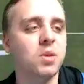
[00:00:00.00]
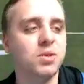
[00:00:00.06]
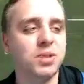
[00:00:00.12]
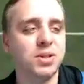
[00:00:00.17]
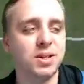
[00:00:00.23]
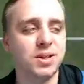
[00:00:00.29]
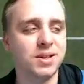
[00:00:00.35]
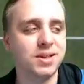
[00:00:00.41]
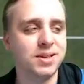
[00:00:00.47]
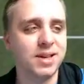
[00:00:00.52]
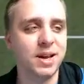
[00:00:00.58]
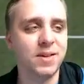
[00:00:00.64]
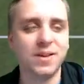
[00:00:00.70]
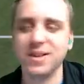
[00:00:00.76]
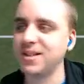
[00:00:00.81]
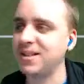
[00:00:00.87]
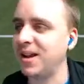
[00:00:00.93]
I'm supposed to
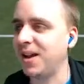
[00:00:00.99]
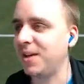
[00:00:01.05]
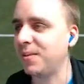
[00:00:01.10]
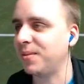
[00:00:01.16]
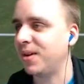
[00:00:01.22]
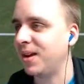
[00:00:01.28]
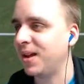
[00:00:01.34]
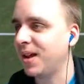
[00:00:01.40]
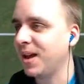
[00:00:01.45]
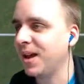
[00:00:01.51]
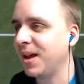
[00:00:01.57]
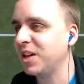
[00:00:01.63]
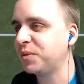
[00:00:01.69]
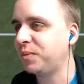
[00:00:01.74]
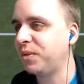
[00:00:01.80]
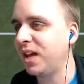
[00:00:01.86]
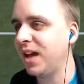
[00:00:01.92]
say this name, but
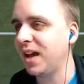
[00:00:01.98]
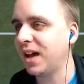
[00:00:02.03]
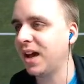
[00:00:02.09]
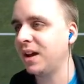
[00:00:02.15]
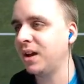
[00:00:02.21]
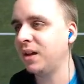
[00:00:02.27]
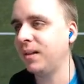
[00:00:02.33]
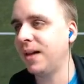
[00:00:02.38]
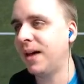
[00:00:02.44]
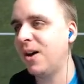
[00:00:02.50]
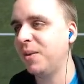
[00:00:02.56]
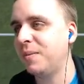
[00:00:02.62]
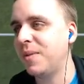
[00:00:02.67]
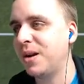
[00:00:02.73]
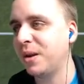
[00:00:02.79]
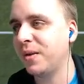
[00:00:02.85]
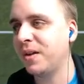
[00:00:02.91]
is playing on
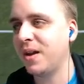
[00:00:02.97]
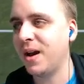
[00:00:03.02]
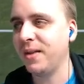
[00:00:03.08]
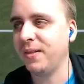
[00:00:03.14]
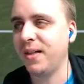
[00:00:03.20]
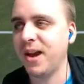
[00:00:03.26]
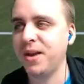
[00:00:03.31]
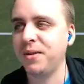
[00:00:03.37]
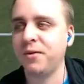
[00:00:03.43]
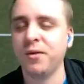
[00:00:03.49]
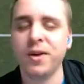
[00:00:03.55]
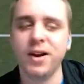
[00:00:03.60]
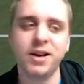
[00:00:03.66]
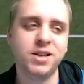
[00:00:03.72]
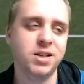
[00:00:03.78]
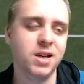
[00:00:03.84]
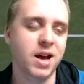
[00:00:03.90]
cloud better than online
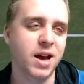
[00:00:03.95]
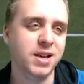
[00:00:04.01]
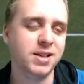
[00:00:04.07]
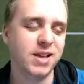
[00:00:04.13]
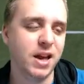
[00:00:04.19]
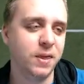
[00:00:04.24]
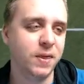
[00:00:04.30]
franchise?